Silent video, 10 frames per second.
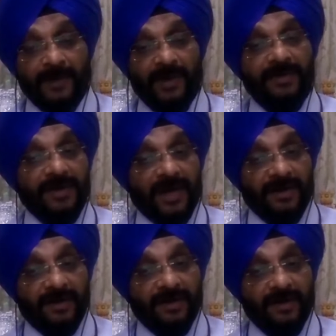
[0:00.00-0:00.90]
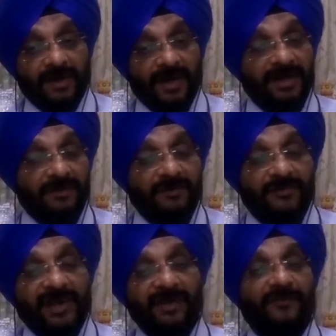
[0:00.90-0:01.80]
in the darknet. It
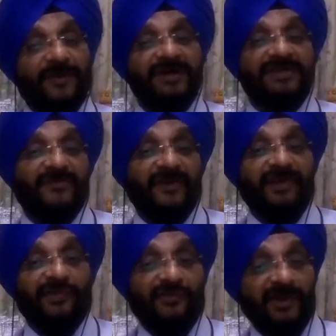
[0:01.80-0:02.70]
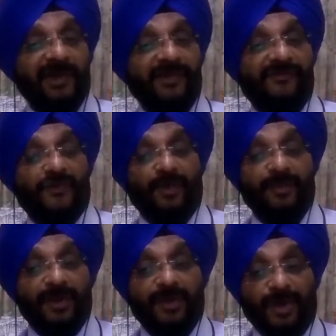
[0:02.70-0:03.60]
really works very differently
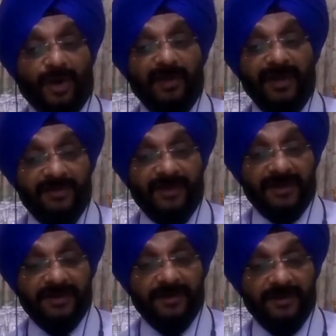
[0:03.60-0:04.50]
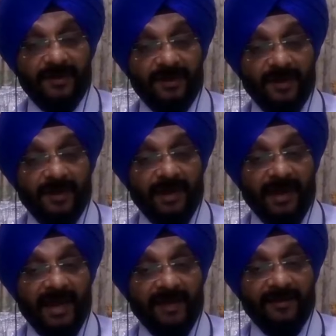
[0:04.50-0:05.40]
from your normal internet.
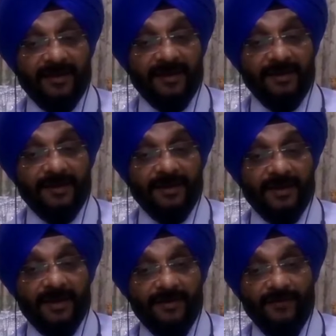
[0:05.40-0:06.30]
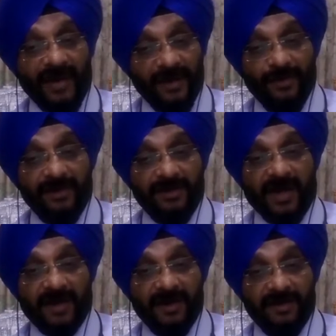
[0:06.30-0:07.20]
And while you're in the
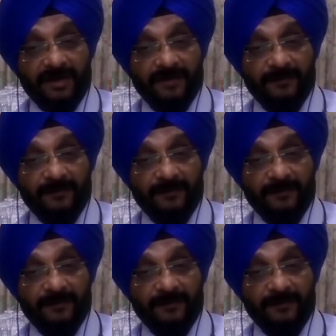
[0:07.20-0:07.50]
darknet,